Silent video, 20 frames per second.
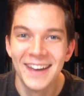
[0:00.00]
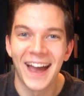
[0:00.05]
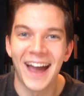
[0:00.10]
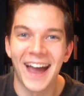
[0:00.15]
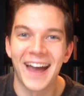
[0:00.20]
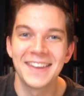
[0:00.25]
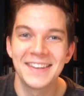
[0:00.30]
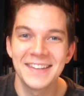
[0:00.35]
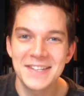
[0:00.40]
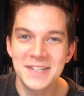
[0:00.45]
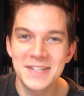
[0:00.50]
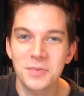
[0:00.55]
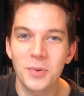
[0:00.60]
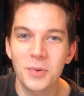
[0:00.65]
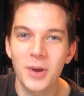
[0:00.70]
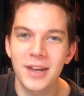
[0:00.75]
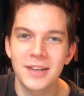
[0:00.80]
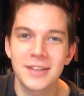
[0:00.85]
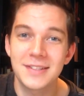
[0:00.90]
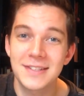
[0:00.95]
And this is
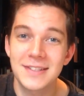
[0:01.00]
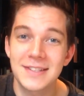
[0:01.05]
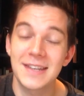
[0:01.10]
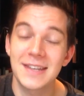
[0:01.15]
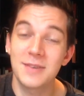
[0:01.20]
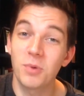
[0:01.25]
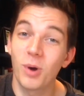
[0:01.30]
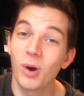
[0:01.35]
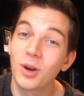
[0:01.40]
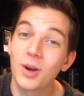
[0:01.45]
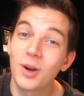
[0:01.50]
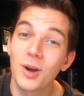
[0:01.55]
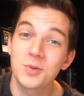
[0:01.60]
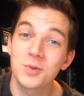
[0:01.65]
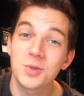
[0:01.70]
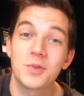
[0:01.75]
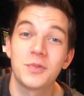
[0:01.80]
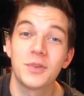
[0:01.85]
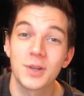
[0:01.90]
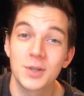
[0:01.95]
where you see what a
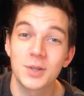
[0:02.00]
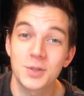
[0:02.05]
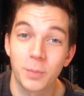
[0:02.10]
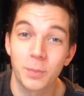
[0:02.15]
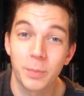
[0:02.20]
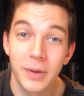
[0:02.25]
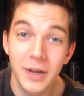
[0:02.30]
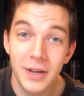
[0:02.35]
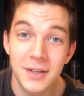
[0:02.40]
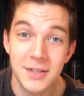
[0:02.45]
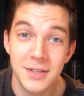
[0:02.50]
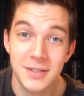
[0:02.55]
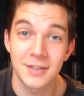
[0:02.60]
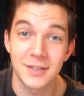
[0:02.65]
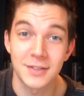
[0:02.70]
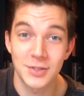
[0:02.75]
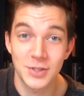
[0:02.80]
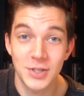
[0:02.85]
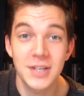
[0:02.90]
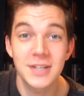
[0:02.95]
controversial
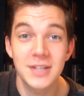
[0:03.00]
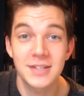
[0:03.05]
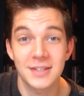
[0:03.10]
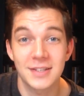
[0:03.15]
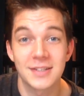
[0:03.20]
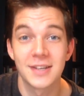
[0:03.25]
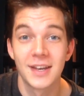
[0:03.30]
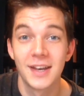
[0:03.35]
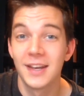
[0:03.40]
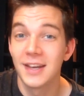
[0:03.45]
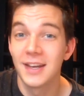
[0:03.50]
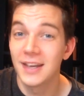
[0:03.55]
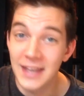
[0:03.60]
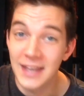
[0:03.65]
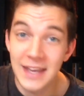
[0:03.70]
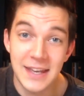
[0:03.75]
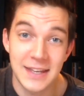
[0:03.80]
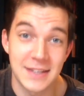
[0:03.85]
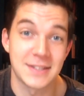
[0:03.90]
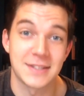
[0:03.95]
person Jesus
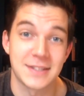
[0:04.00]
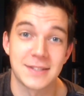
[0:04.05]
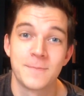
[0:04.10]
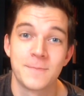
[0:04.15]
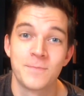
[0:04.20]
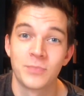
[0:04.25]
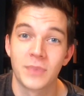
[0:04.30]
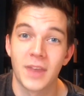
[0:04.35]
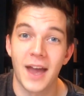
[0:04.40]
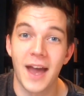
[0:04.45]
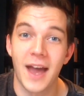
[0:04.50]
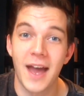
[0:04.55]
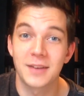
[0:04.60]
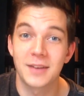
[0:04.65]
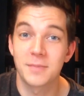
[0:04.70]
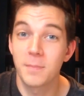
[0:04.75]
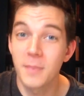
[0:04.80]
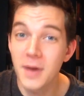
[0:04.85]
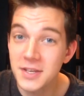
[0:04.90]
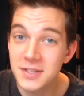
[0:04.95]
is
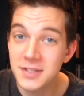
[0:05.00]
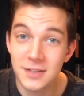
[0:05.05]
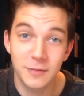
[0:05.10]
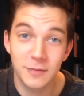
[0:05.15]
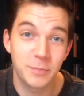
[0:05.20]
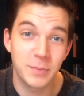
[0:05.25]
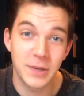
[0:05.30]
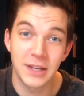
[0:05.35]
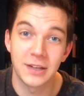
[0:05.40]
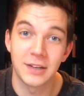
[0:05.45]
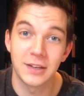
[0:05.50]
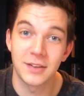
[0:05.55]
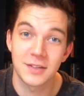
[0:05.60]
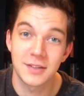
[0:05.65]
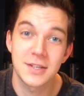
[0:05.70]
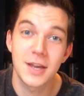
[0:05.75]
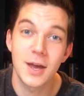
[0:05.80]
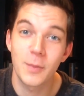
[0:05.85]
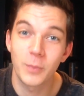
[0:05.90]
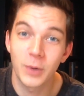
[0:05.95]
and must have been at the
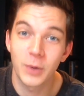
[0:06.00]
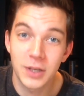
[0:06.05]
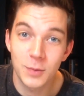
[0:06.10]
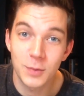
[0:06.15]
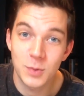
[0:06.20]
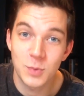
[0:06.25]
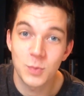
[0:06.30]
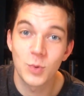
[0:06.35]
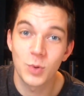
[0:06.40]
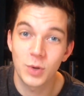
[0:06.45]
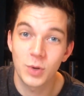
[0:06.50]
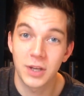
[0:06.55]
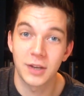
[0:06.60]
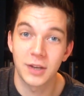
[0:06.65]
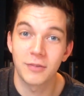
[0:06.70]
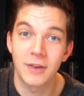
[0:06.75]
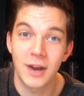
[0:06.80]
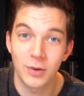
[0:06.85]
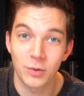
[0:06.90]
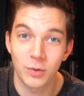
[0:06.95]
time when he was walking
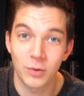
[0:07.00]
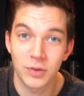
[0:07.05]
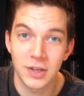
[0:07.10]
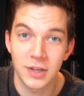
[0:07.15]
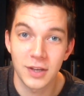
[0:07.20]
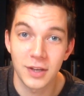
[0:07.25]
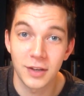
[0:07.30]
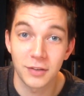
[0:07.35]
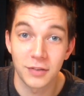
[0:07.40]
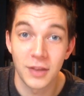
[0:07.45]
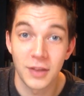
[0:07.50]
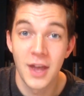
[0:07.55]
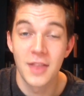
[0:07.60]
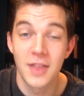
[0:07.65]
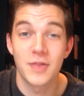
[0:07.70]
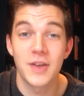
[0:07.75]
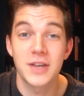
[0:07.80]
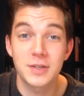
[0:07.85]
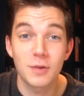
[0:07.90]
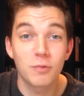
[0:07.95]
around on the earth.
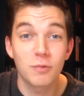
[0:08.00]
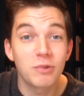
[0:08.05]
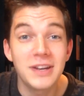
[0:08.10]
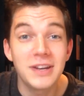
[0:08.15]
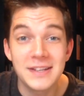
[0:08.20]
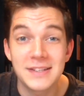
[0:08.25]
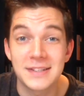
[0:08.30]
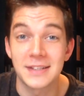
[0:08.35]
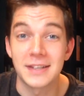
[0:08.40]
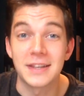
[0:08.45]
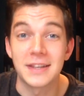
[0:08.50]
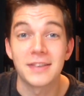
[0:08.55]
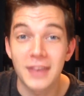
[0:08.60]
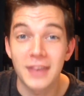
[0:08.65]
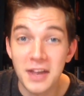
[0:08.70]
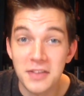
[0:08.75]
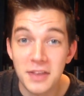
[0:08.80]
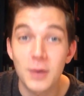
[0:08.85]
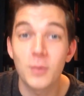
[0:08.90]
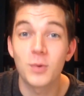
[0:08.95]
There's a reason
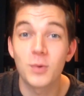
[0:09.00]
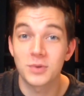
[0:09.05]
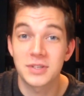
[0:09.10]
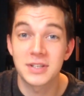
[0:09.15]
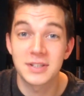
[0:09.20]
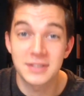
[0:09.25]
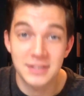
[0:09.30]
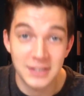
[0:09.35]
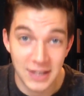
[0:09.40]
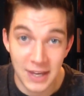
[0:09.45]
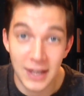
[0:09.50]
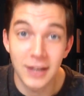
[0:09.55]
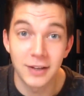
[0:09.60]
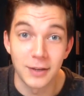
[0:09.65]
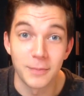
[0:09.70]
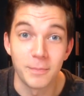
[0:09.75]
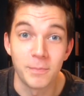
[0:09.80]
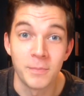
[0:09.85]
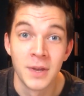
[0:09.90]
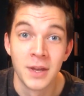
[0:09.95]
that they wanted to kill
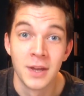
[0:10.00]
him.